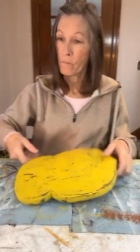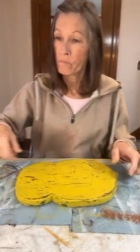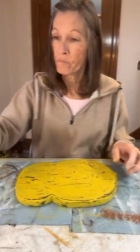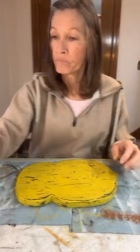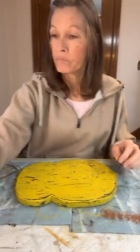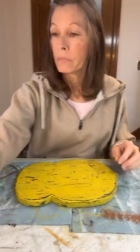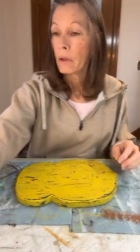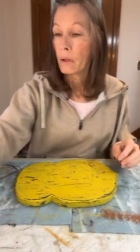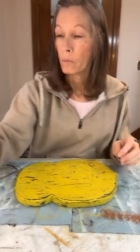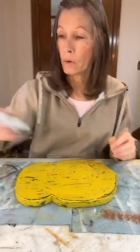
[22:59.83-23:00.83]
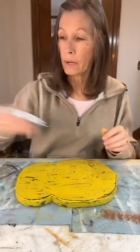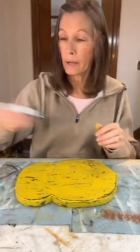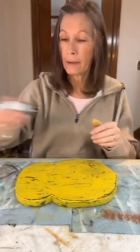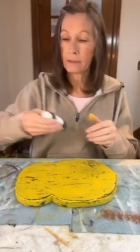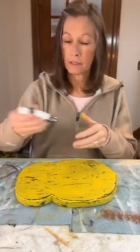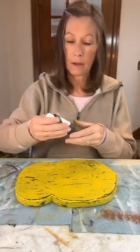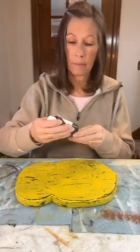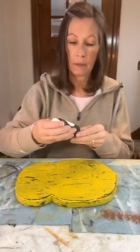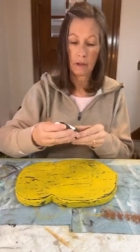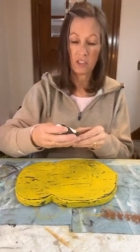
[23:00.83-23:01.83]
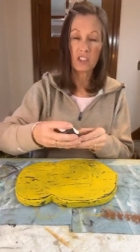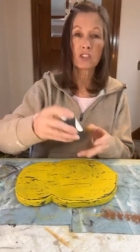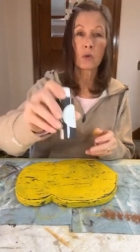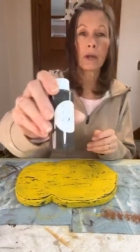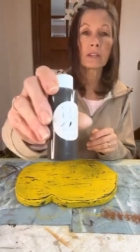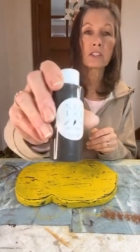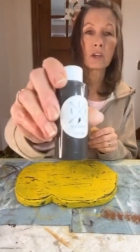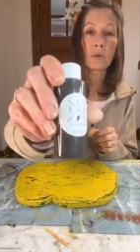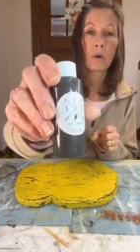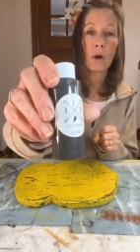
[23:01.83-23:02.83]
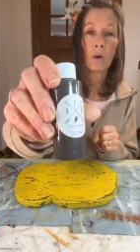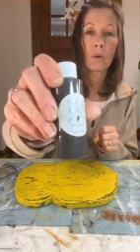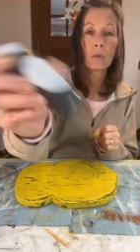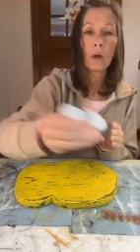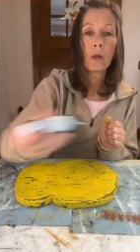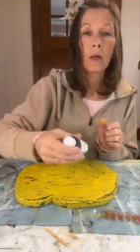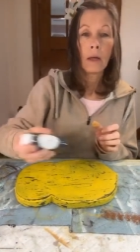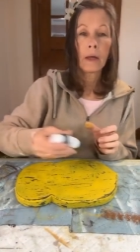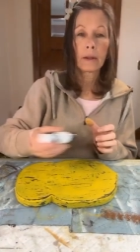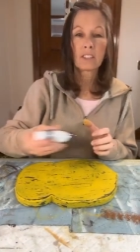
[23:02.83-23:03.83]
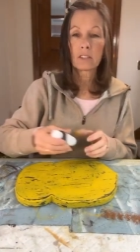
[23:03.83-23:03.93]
And we're gonna get some of, this is Crazy Crow, and